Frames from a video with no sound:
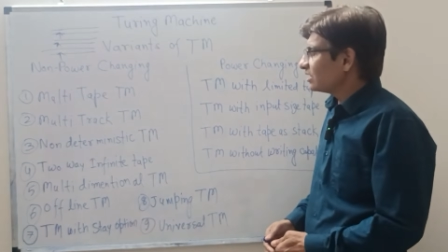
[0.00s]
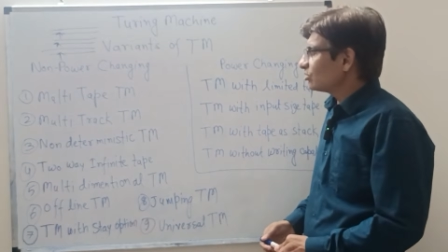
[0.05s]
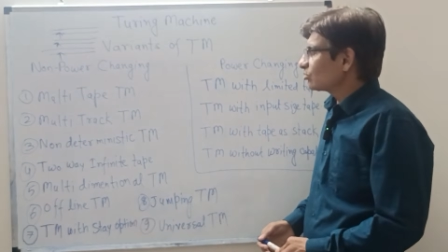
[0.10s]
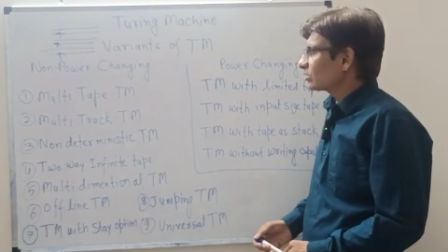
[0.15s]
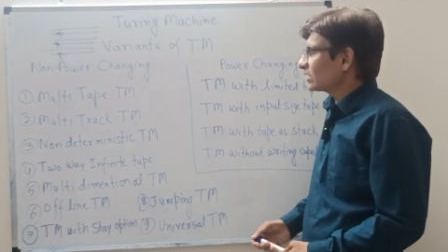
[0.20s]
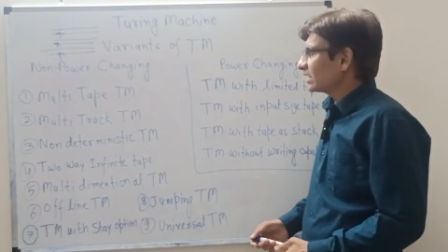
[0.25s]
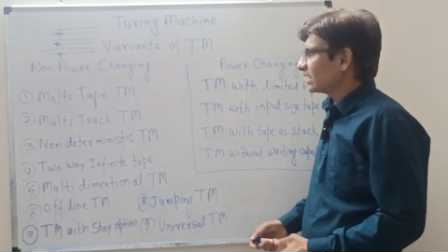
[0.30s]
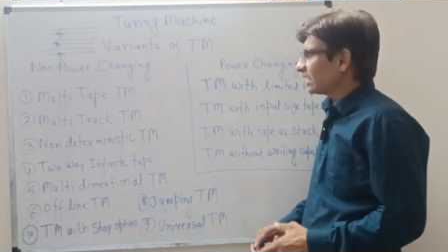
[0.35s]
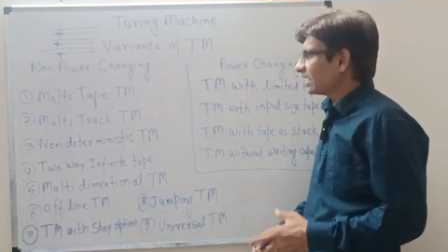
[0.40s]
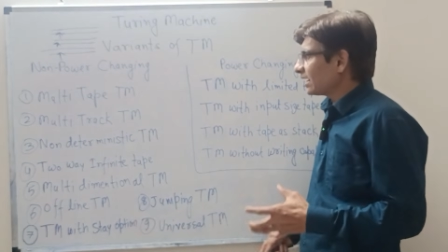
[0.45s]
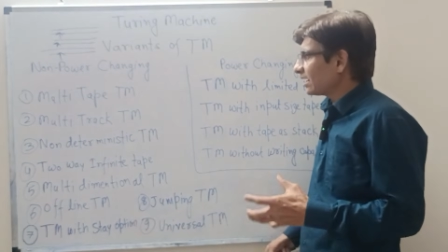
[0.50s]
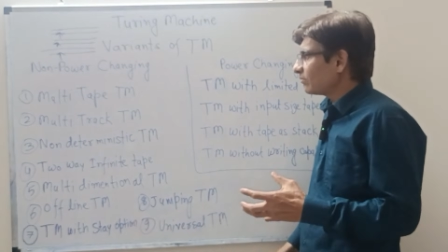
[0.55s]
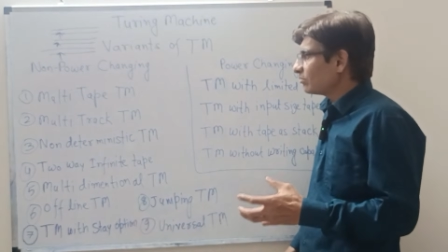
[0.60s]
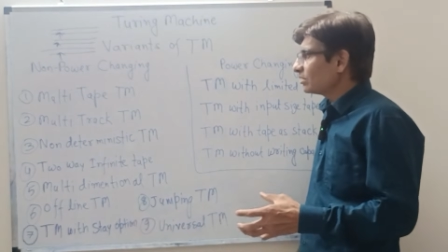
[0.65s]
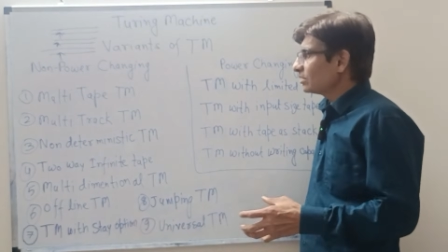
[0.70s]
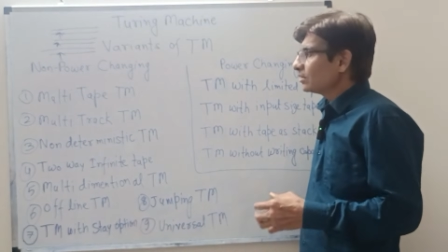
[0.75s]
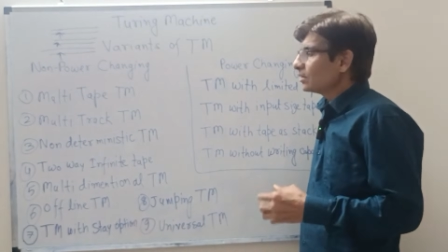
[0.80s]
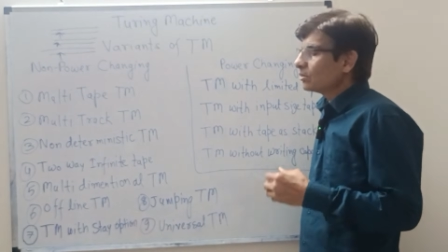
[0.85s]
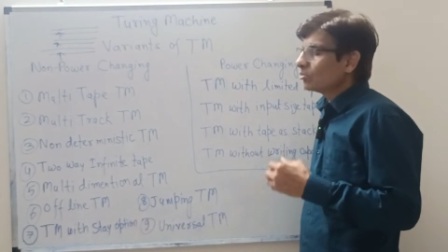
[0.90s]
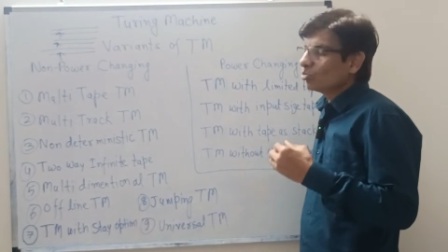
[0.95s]
you can
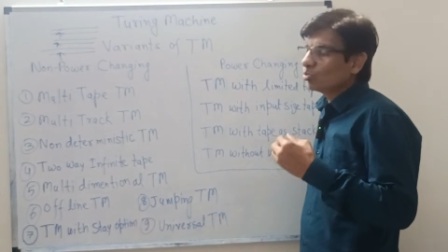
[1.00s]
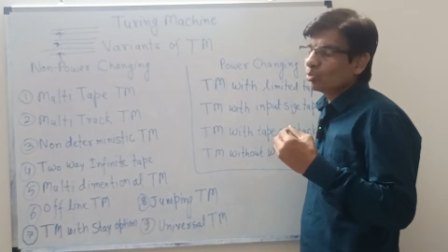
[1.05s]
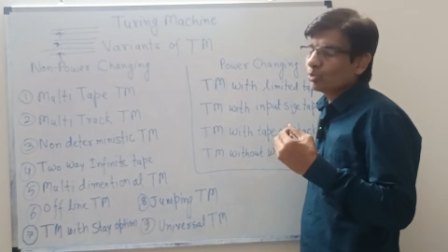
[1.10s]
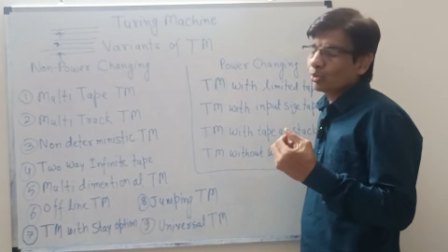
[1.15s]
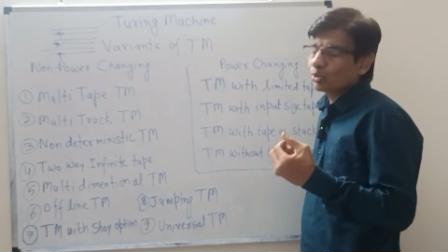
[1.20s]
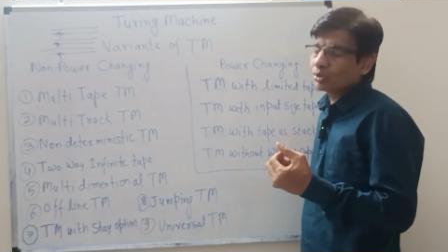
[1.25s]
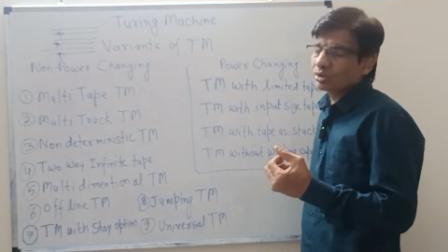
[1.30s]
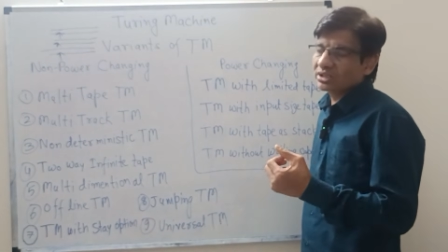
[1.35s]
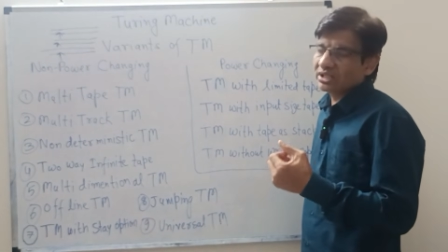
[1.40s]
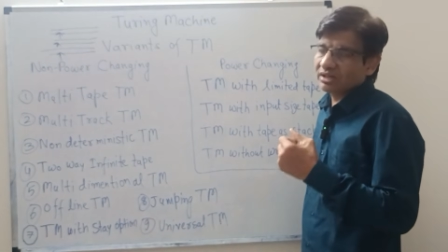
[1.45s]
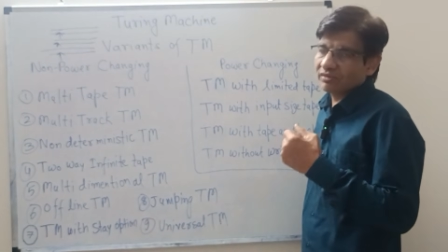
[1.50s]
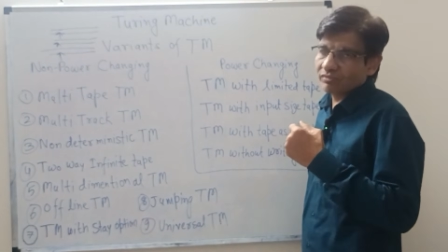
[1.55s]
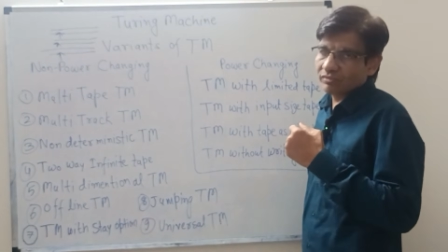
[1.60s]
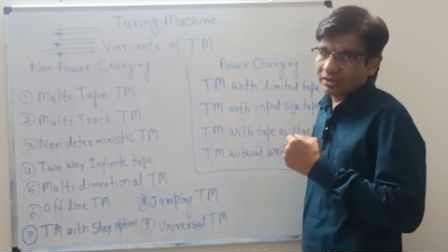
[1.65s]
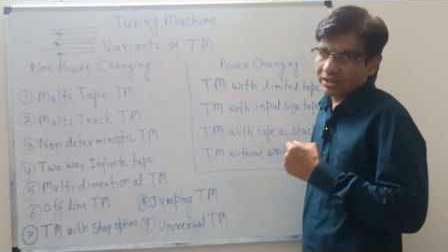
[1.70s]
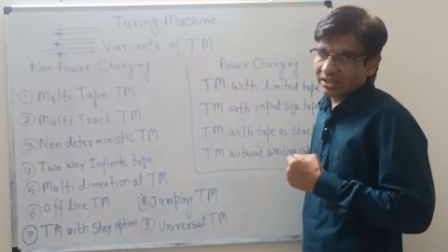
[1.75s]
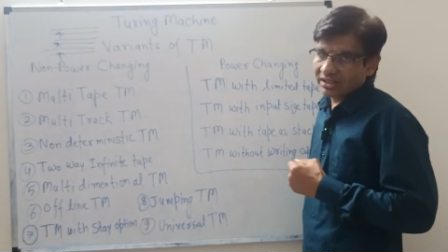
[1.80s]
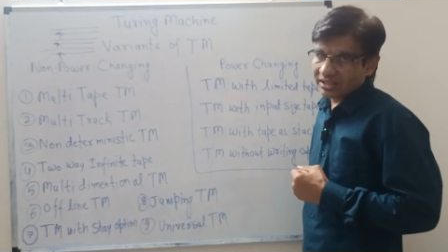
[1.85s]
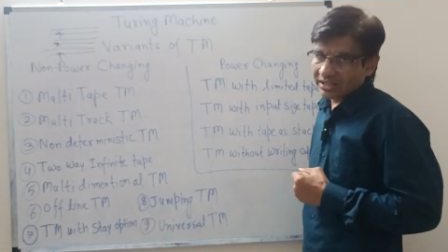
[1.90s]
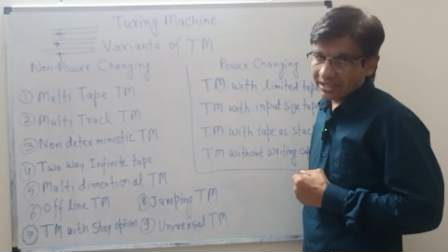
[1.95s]
have more than
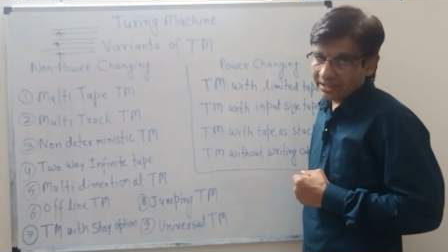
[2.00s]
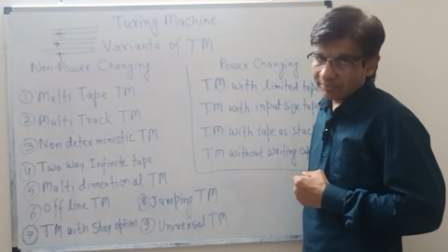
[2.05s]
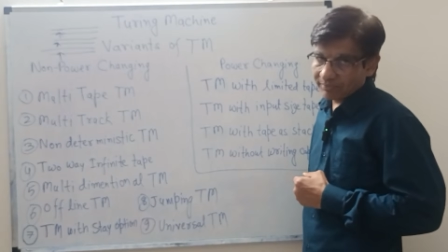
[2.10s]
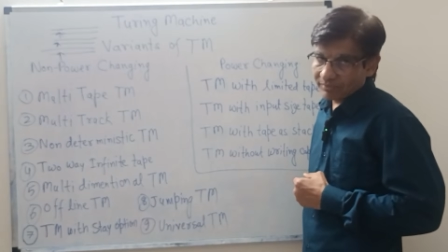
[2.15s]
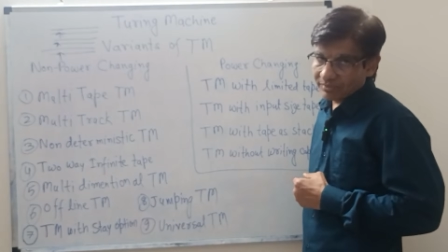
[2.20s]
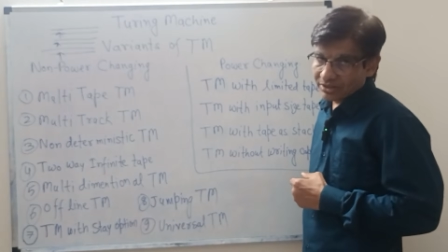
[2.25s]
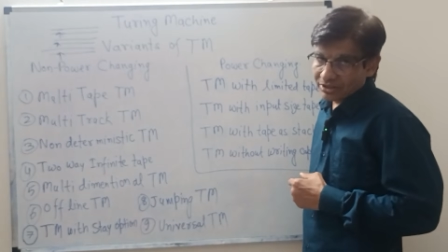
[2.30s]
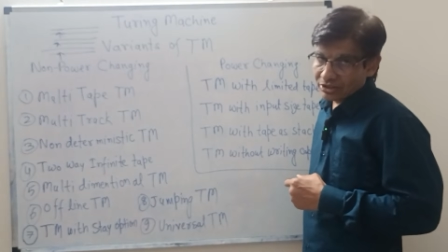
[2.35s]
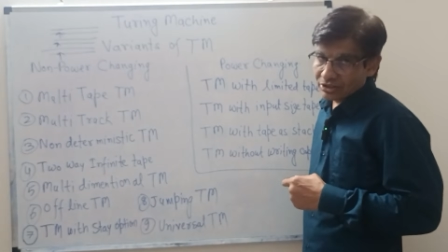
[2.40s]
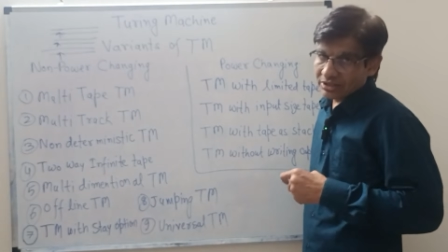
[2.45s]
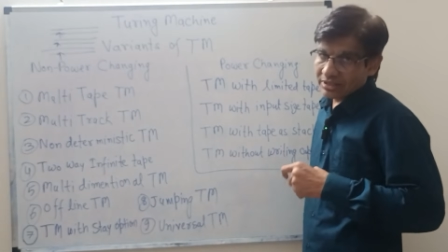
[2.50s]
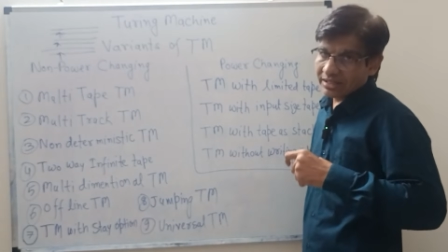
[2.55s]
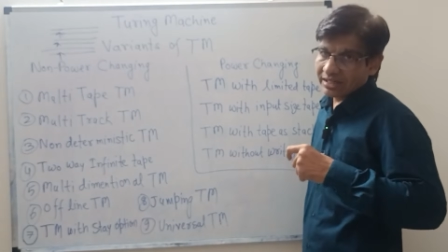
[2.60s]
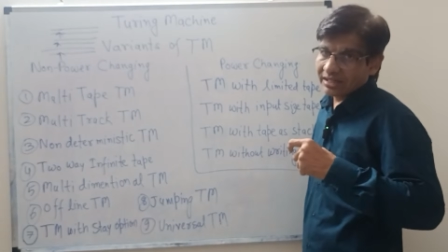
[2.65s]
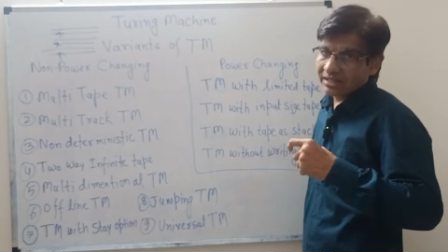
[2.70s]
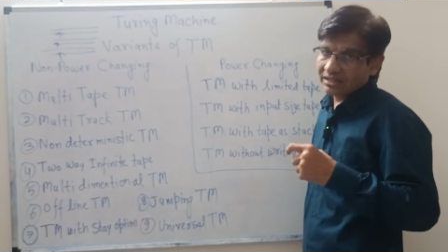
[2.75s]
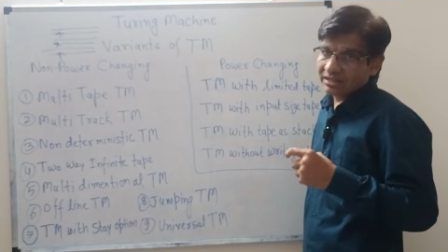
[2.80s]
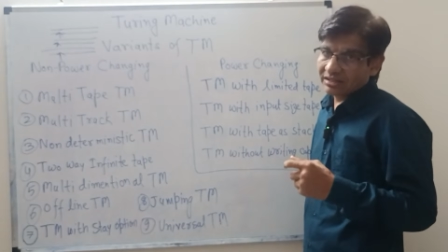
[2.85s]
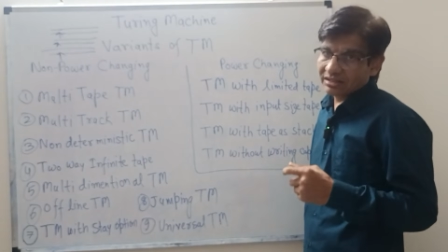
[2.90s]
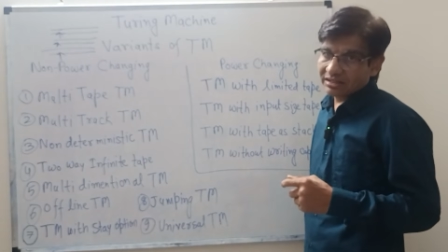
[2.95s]
one tape,
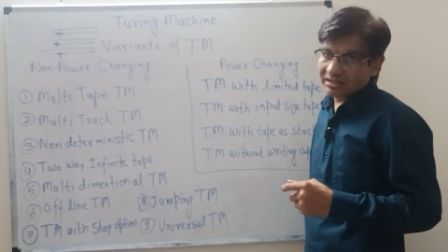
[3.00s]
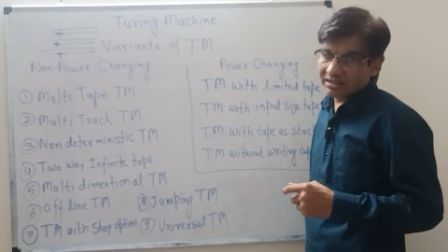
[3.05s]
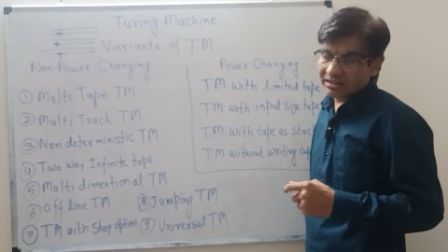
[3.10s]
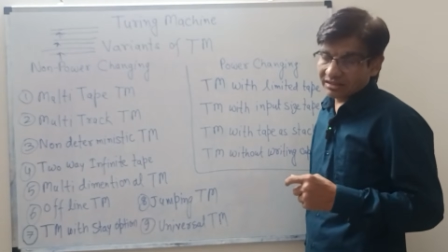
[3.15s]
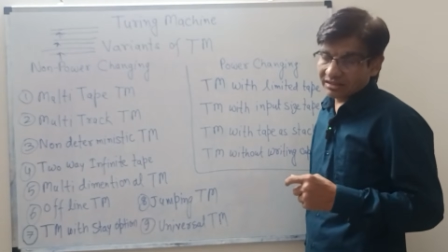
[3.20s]
and